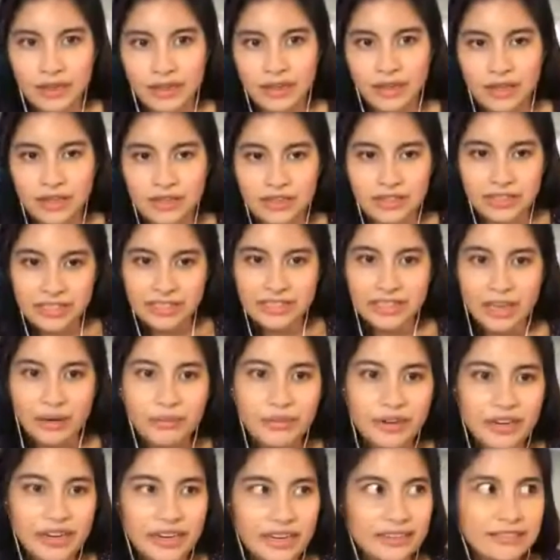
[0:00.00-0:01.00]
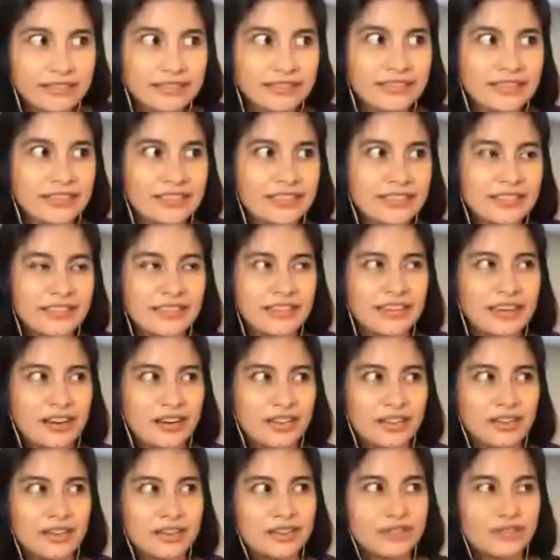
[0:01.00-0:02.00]
So as a summary, here are
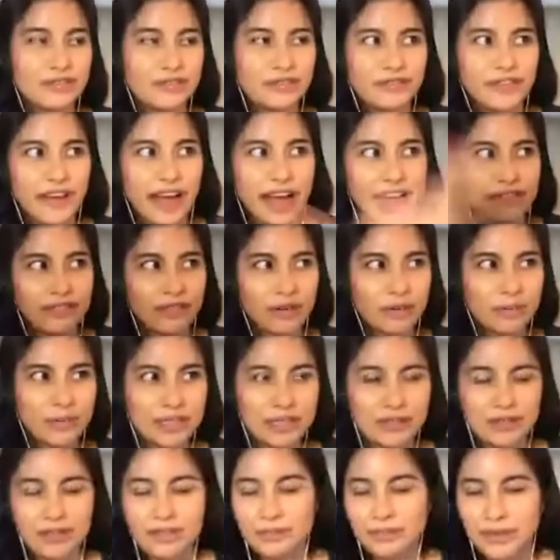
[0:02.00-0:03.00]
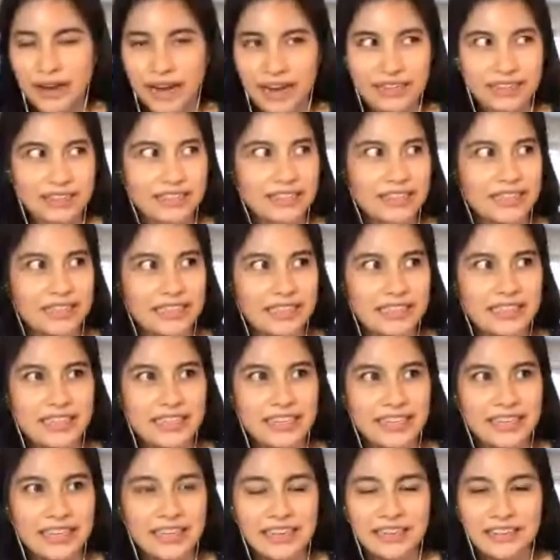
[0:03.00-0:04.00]
those five open source practices
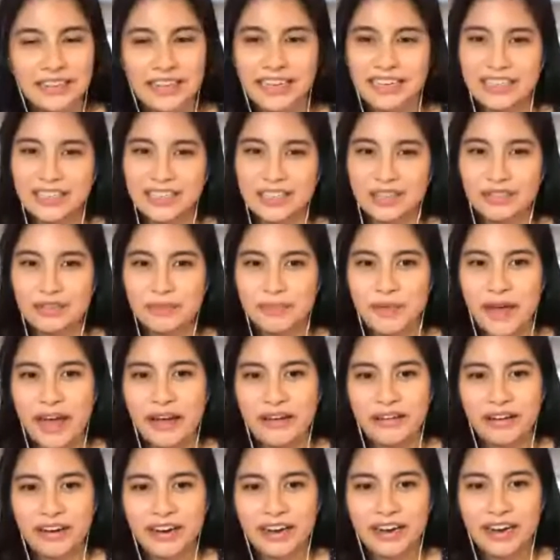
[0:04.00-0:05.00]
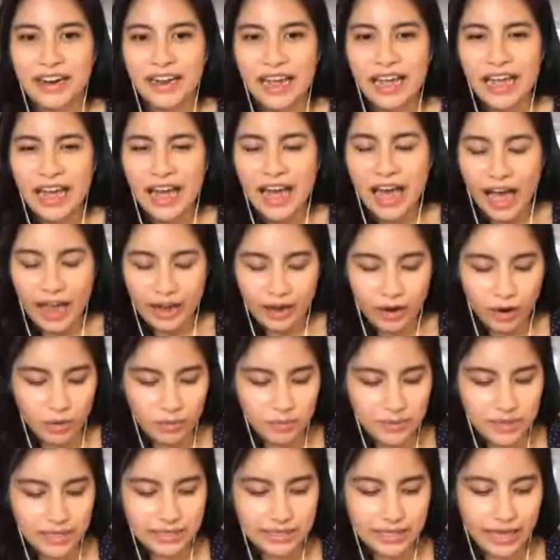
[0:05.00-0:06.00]
that can shift power. I
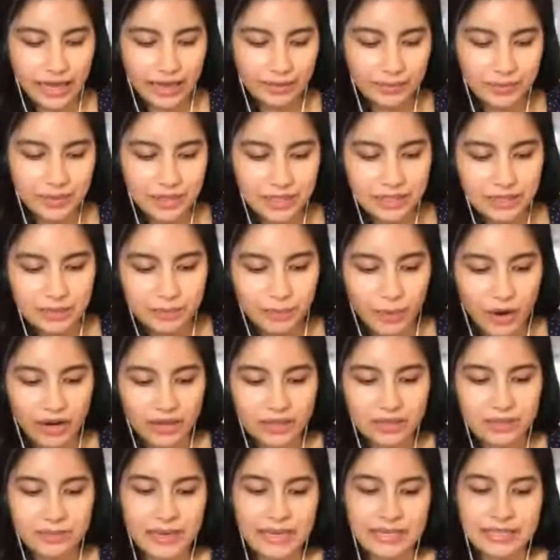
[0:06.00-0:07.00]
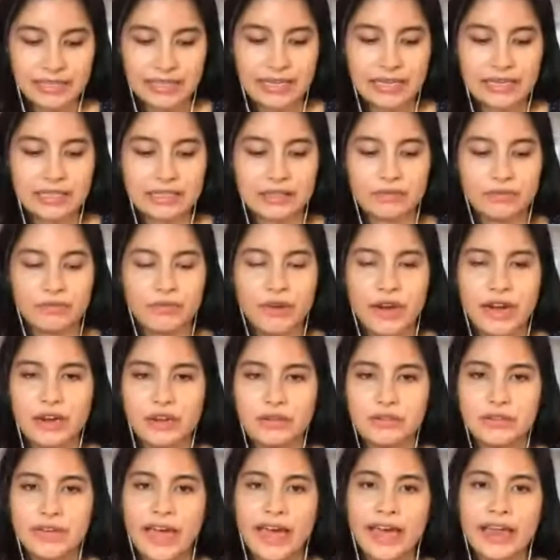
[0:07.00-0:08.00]
hope this helped spark some ideas of where
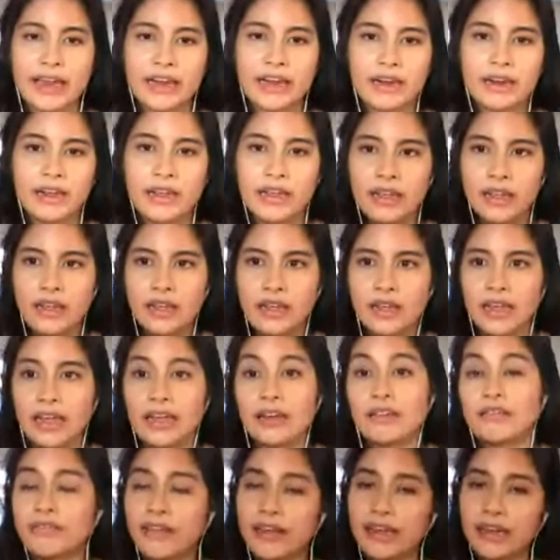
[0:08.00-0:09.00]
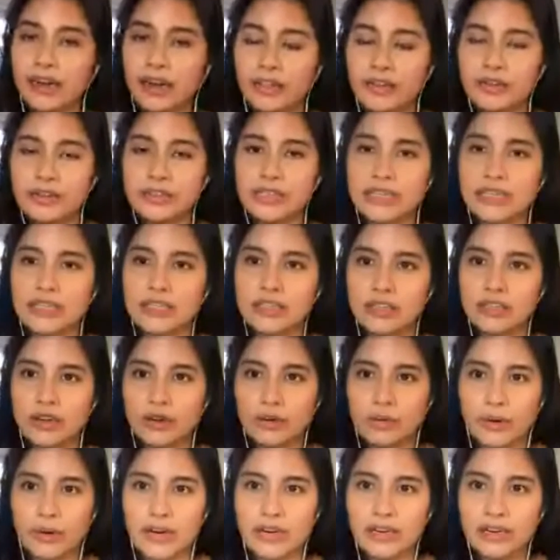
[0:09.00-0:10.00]
you can invite others into
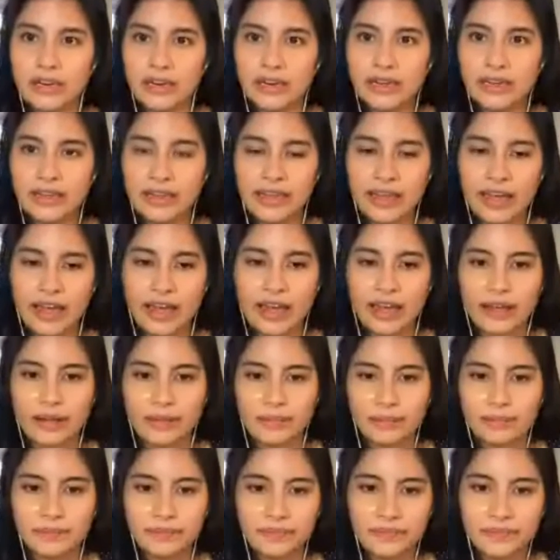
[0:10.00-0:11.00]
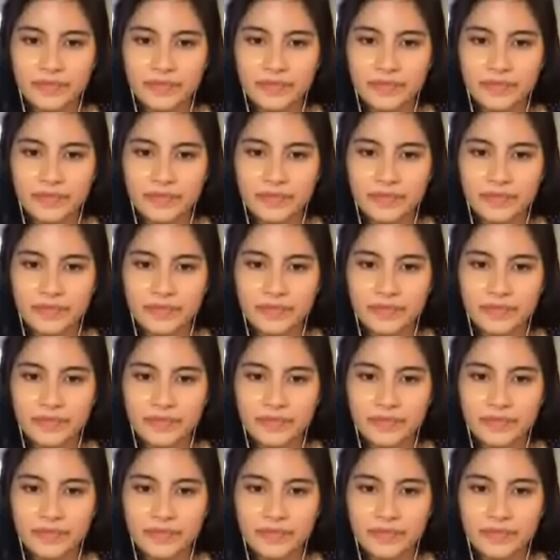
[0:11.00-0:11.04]
your work. Um,